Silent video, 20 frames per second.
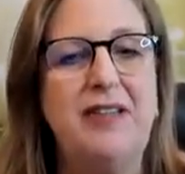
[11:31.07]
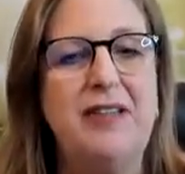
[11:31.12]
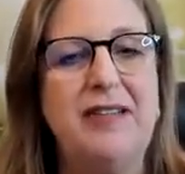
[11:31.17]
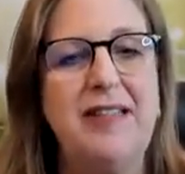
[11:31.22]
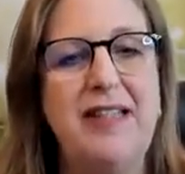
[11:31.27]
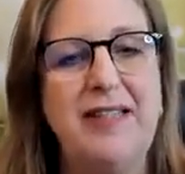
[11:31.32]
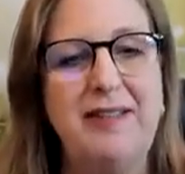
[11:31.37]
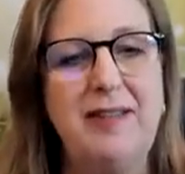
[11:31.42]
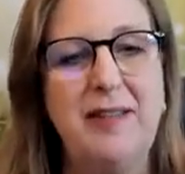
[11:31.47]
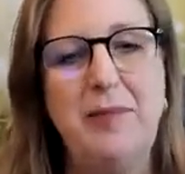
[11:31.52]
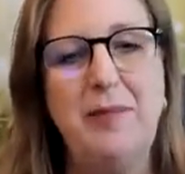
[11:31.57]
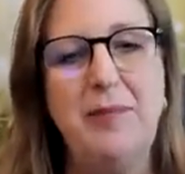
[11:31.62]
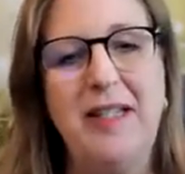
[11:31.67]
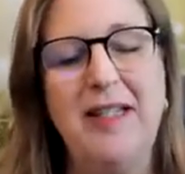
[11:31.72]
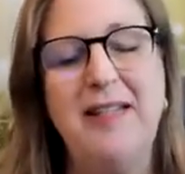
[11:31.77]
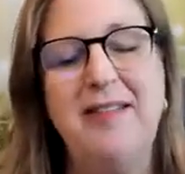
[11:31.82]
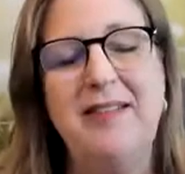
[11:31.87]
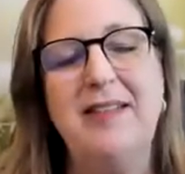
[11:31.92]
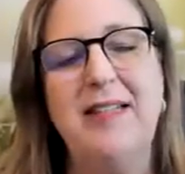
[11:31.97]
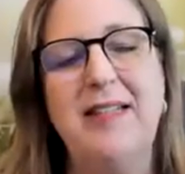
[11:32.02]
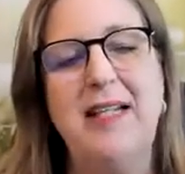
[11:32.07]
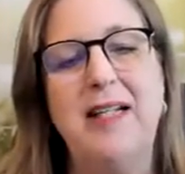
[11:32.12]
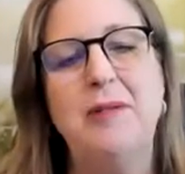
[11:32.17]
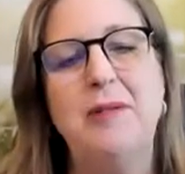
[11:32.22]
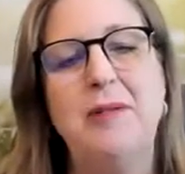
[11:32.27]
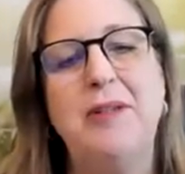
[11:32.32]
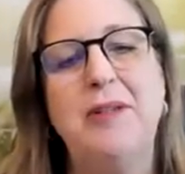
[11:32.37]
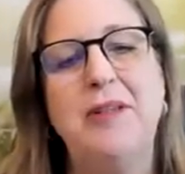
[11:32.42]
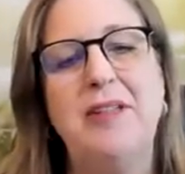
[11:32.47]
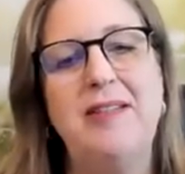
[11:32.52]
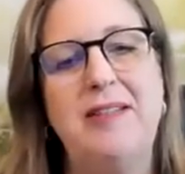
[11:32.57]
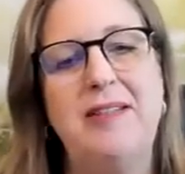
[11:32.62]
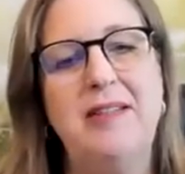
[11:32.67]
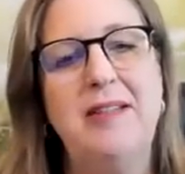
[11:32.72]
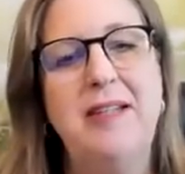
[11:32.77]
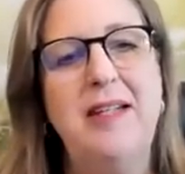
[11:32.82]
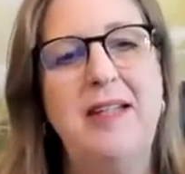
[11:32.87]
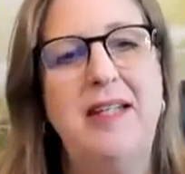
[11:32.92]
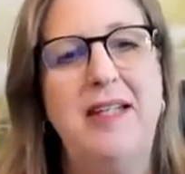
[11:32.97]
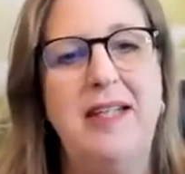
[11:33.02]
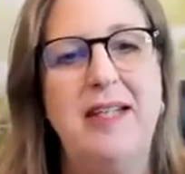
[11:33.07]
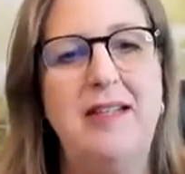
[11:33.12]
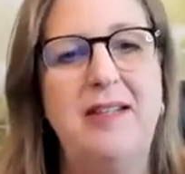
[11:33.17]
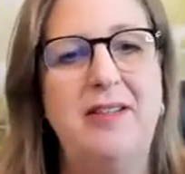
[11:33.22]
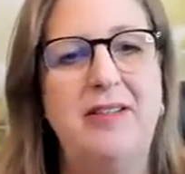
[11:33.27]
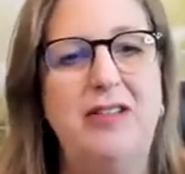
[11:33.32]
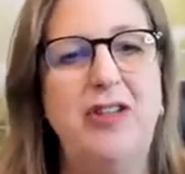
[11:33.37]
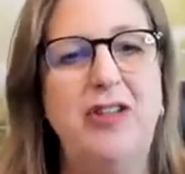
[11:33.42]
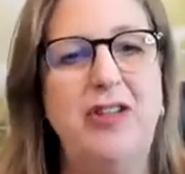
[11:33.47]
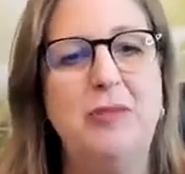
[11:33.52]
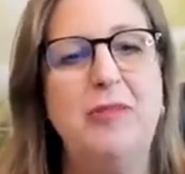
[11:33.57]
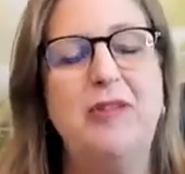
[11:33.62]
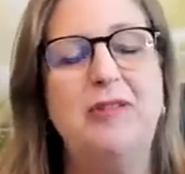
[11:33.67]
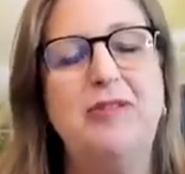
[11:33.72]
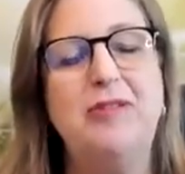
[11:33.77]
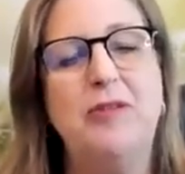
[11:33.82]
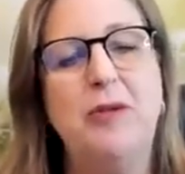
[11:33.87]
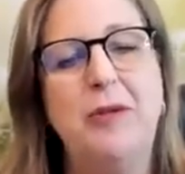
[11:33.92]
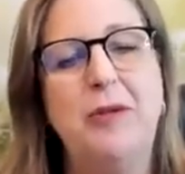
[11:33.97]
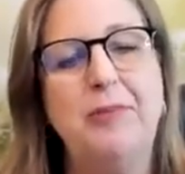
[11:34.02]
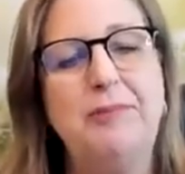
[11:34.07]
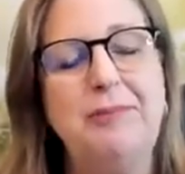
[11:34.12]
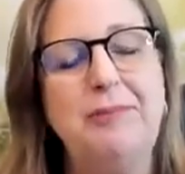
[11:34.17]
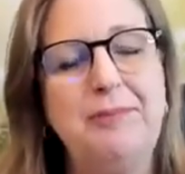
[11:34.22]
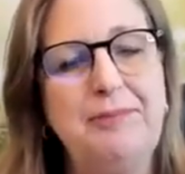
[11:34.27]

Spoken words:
Is that something that's attainable as in this human form?